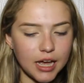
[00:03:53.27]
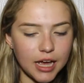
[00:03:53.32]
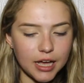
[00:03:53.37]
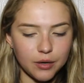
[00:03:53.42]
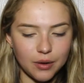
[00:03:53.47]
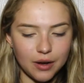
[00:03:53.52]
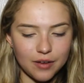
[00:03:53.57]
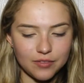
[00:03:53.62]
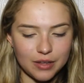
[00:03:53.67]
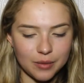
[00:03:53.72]
I
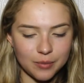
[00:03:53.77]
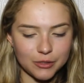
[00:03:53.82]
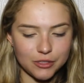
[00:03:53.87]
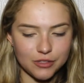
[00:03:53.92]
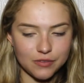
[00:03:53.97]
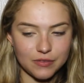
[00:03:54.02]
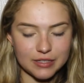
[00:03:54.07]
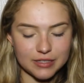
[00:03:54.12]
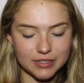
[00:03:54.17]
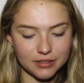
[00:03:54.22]
don't have that much
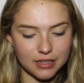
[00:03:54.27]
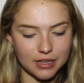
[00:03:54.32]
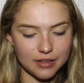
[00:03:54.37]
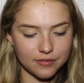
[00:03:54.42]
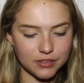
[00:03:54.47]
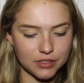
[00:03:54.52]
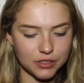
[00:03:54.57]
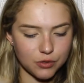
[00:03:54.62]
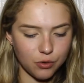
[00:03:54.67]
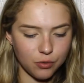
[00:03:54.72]
of this
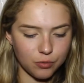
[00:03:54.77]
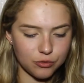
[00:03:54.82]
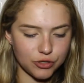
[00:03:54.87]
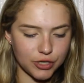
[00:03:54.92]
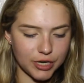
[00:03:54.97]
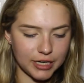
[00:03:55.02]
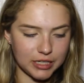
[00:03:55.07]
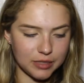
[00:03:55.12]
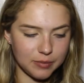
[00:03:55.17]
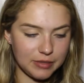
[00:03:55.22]
left, so I'm
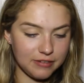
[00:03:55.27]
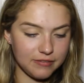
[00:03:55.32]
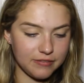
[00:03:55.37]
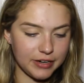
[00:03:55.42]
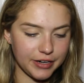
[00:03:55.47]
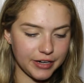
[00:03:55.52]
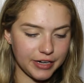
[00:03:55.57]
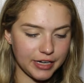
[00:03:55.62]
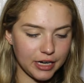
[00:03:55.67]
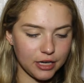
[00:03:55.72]
trying to be
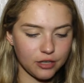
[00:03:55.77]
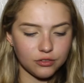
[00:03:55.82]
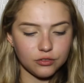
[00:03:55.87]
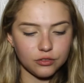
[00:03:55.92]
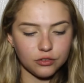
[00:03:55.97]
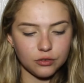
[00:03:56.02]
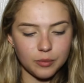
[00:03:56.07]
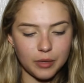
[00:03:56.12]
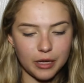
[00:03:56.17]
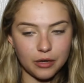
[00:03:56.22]
very
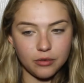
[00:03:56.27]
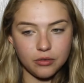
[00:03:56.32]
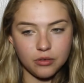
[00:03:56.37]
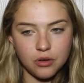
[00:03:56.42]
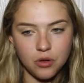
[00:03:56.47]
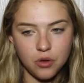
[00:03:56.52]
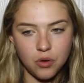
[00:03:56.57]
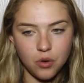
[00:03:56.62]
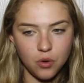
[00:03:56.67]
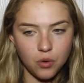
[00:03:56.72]
careful about
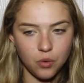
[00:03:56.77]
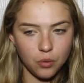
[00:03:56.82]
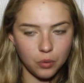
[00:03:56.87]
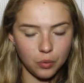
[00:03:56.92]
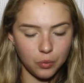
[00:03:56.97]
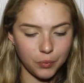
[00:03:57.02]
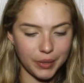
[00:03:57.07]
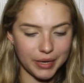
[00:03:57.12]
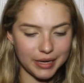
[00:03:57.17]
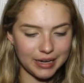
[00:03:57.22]

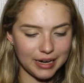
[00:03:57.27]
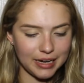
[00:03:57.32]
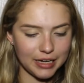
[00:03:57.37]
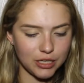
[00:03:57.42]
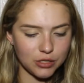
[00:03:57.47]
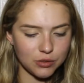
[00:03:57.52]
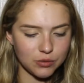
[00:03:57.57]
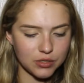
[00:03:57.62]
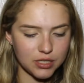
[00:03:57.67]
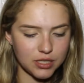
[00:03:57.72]
when I
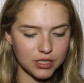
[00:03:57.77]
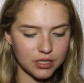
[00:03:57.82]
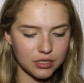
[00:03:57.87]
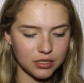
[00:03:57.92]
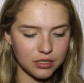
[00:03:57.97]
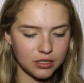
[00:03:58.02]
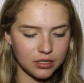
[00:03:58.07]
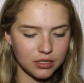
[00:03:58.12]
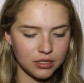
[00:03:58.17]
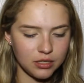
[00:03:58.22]
use
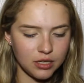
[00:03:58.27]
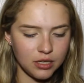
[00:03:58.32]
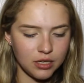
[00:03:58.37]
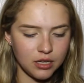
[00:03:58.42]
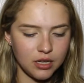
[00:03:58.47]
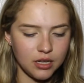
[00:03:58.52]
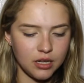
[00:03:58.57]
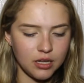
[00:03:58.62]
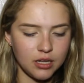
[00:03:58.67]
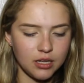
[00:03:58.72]
it.
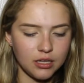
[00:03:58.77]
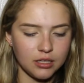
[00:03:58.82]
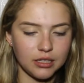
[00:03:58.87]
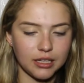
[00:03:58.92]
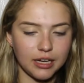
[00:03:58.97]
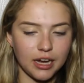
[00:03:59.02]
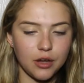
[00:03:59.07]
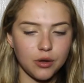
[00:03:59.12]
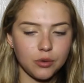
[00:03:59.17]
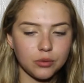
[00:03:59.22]

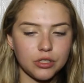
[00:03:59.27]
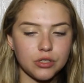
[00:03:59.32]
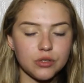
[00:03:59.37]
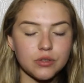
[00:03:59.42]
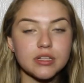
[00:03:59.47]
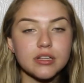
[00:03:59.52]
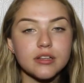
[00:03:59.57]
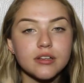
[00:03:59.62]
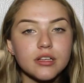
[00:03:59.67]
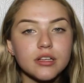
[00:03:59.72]
Like I only
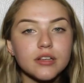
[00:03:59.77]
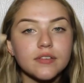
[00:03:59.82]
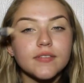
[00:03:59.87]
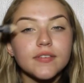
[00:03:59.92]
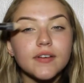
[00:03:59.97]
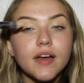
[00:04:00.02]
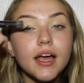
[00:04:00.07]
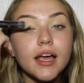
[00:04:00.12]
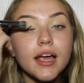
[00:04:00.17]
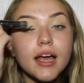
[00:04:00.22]
use it if
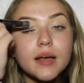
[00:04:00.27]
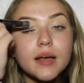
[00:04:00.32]
I